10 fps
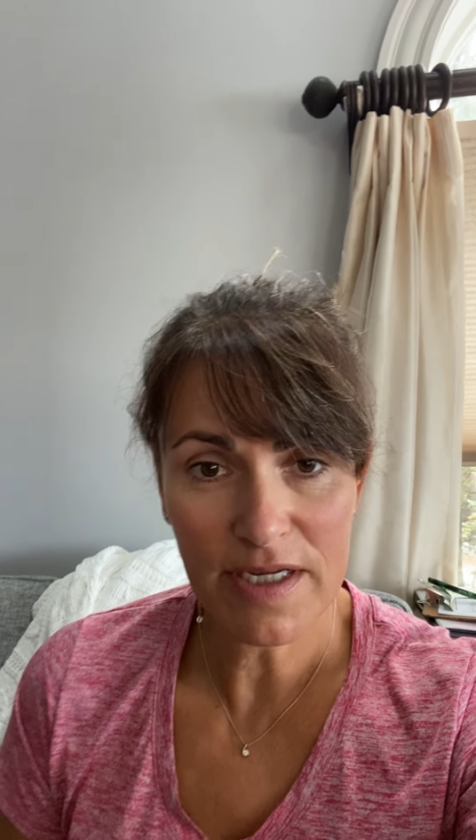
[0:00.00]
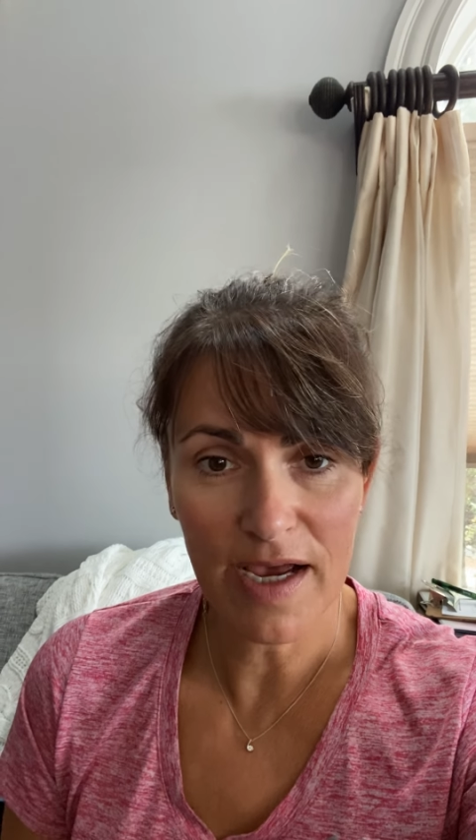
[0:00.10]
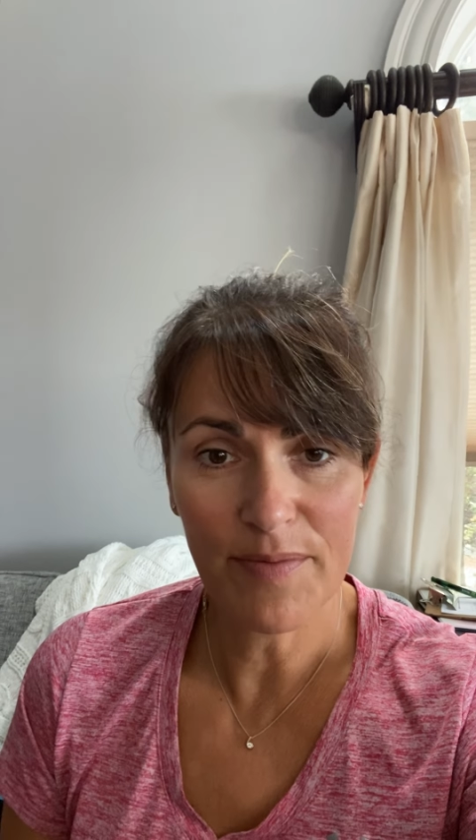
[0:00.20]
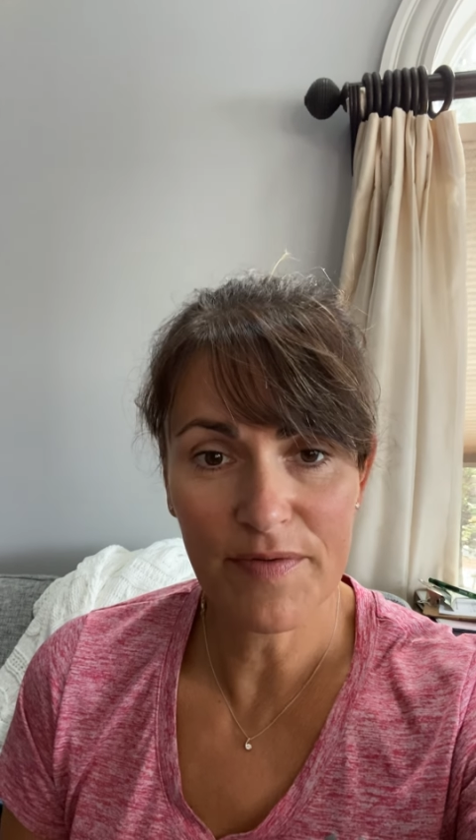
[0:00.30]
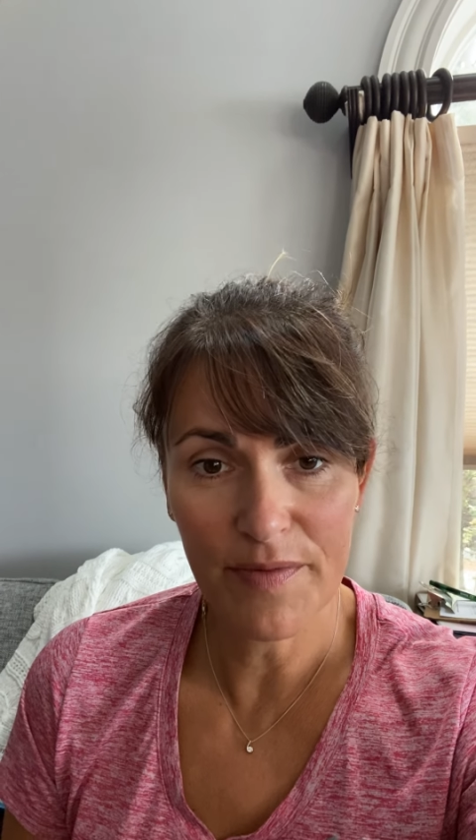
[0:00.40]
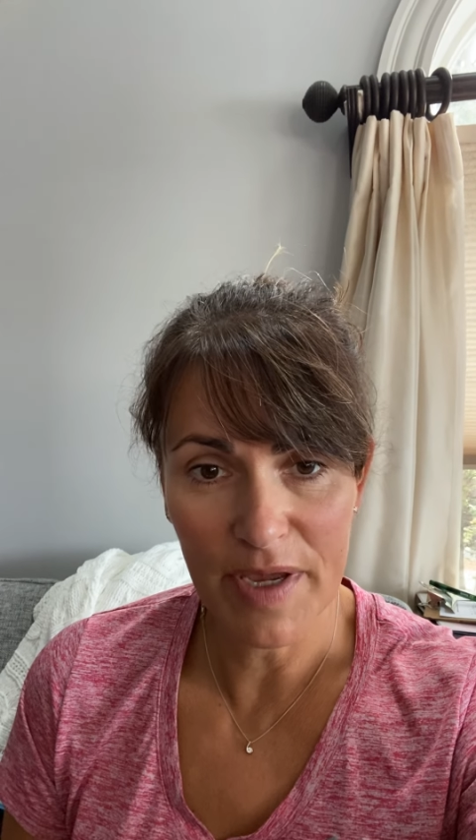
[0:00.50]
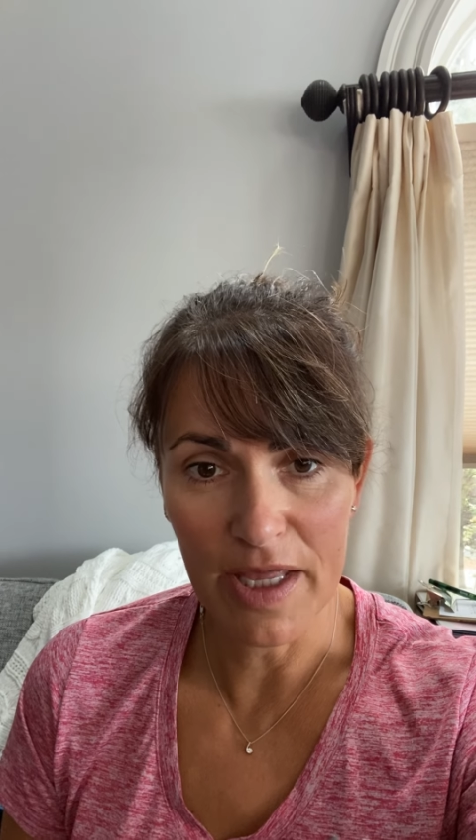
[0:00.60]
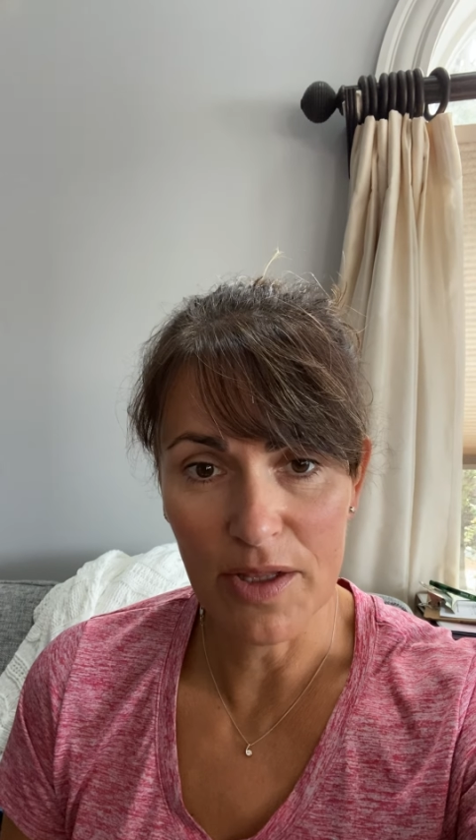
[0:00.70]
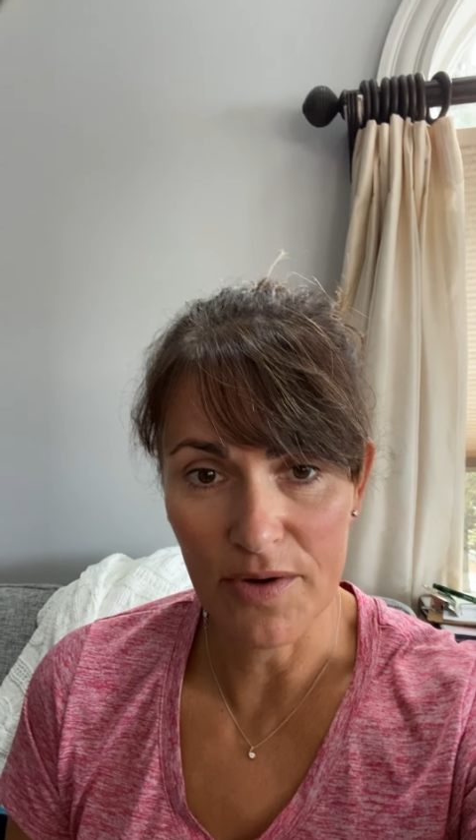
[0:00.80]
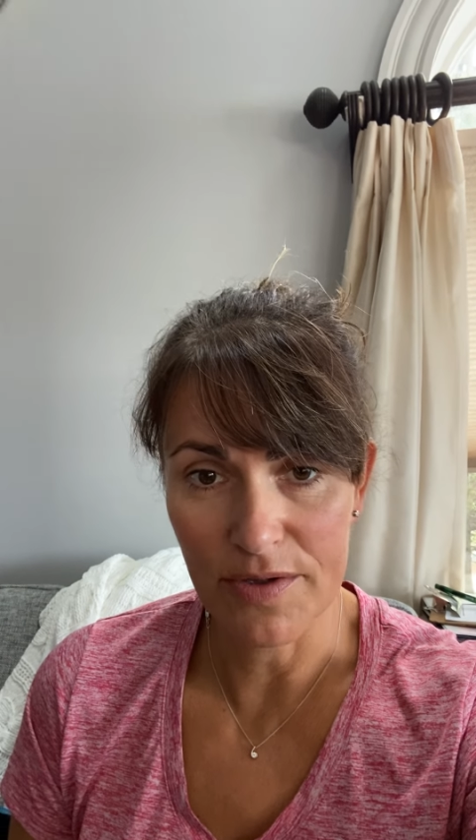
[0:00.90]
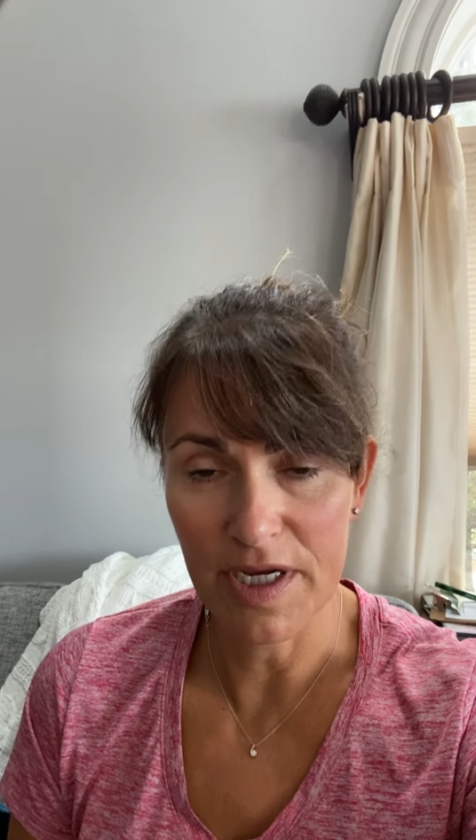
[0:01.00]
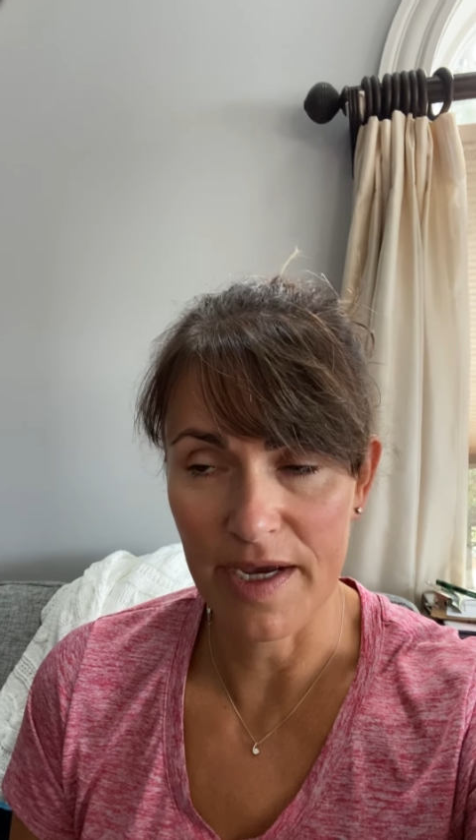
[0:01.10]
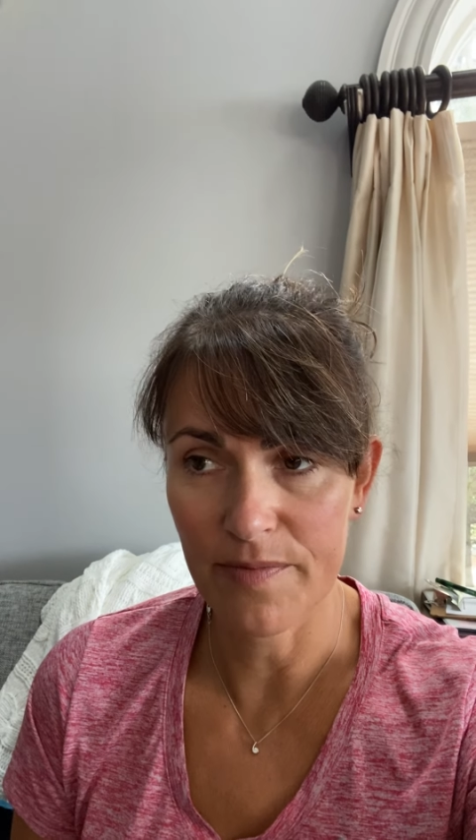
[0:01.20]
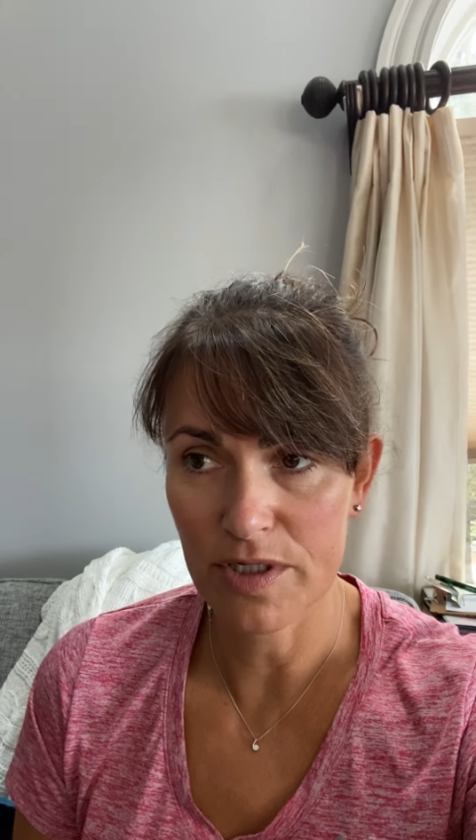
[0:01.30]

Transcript: top of the pain the whole time,